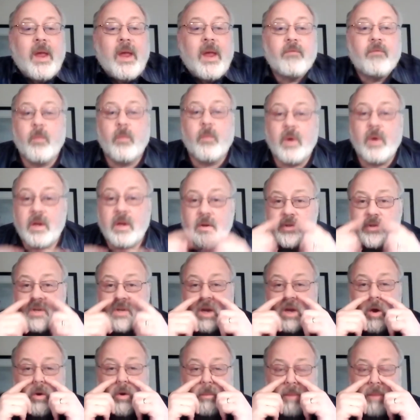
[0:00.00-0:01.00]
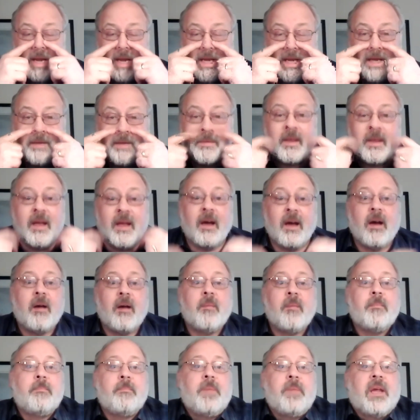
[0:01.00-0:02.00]
have we're using GoToMeeting
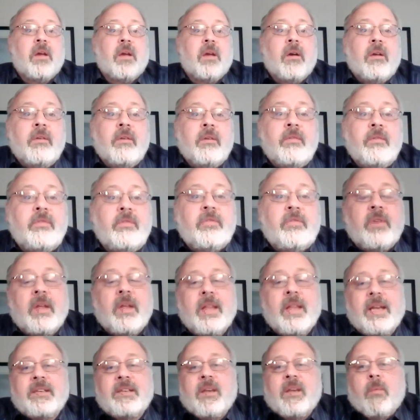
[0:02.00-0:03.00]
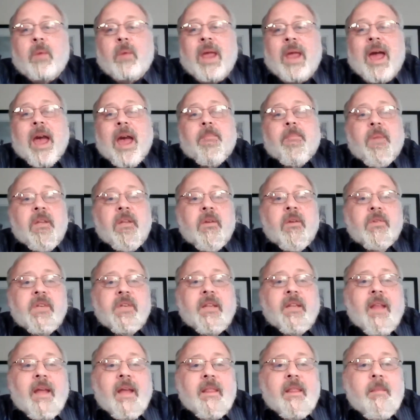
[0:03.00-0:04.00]
um, because, uh, like I said, we had been
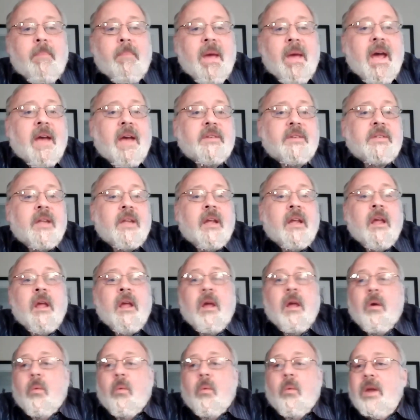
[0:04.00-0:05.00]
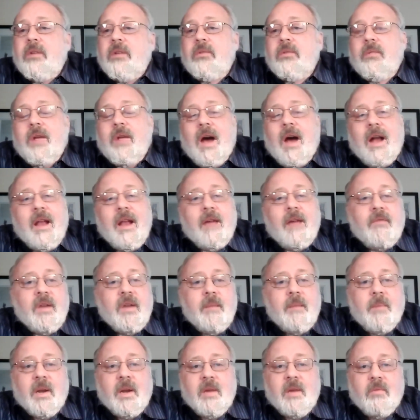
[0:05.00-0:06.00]
using that in the past. We do not have
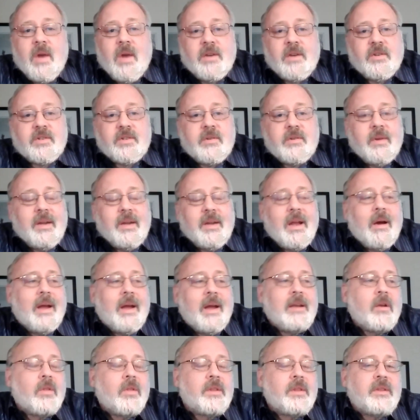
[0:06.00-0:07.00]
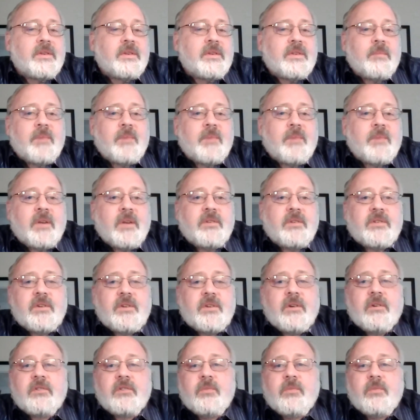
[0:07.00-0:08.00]
anybody registering now. I know that there's some
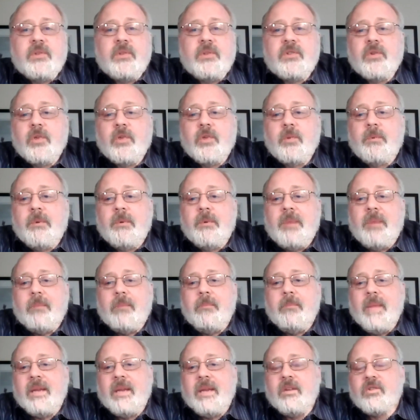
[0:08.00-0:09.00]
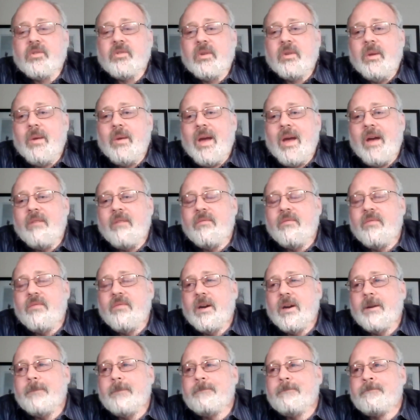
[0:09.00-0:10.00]
concerns with Zoom about making sure you have
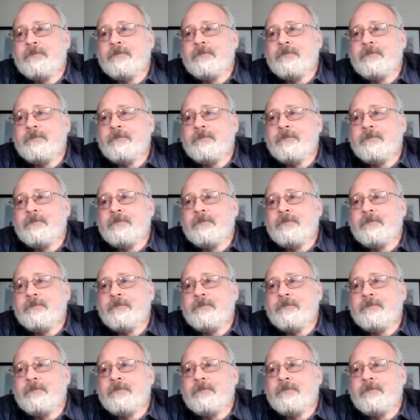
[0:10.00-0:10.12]
um,